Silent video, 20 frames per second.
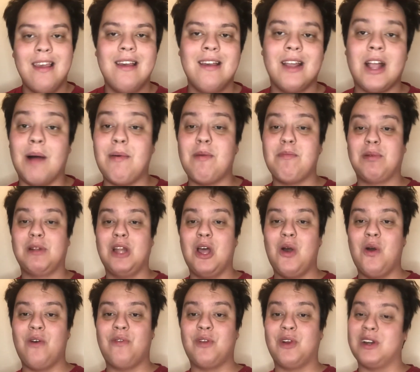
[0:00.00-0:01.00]
Comment below
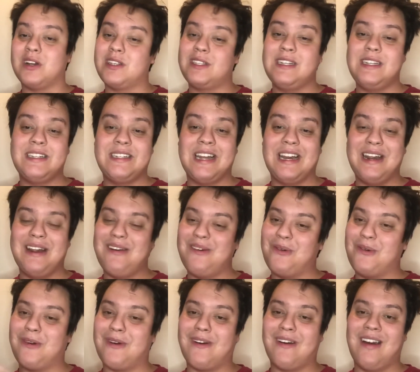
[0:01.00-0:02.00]
if you're going to see Tenet,
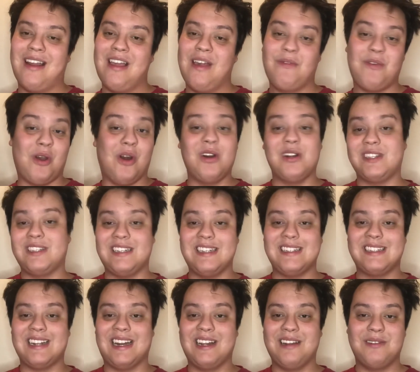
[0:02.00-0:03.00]
or if you've already seen
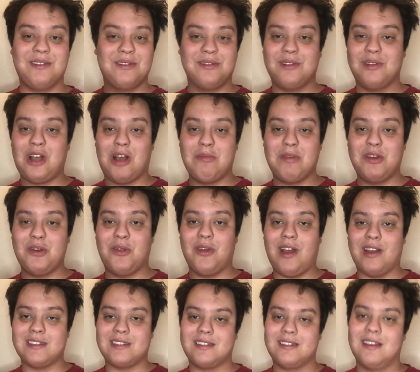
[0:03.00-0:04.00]
Tenet, comment your
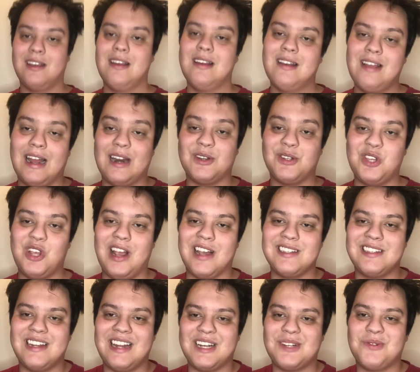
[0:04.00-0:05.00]
thoughts. And I'll see you guys
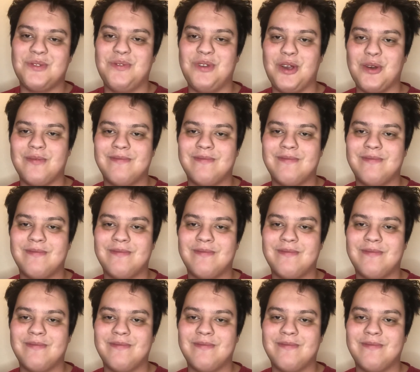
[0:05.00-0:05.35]
in the next review.